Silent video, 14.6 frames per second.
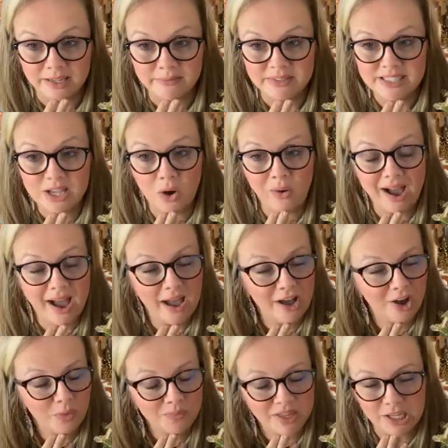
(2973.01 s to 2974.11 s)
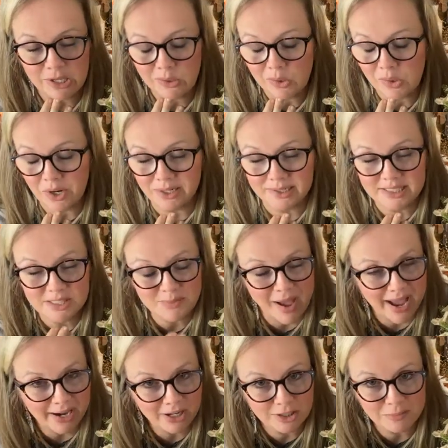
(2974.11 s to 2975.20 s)
So I hope that you are
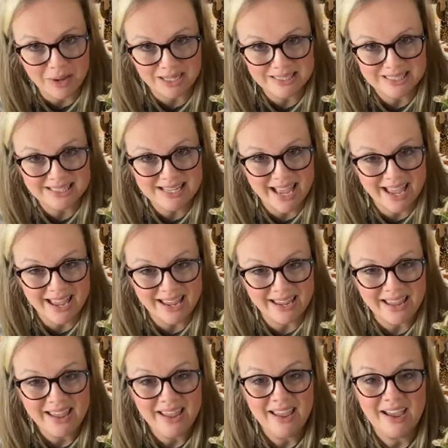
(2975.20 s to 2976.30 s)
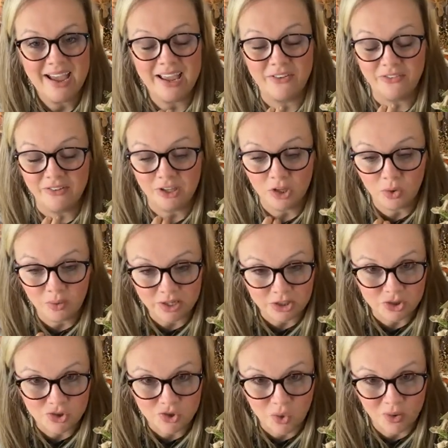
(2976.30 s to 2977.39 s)
inspired by today. If you
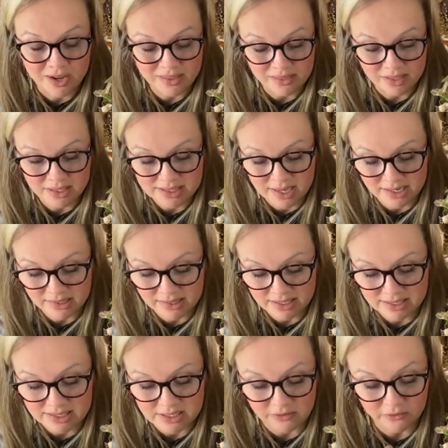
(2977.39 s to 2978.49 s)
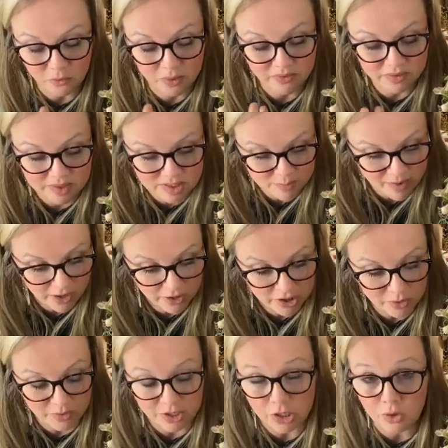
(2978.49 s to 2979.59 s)
enjoy things like this, if we've inspired
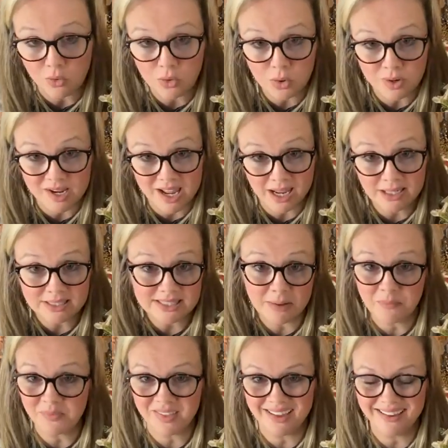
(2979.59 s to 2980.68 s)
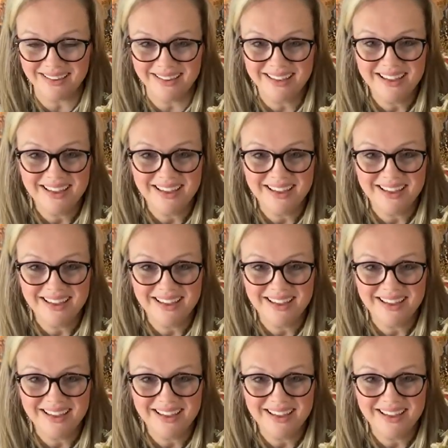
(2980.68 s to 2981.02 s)
you and you create something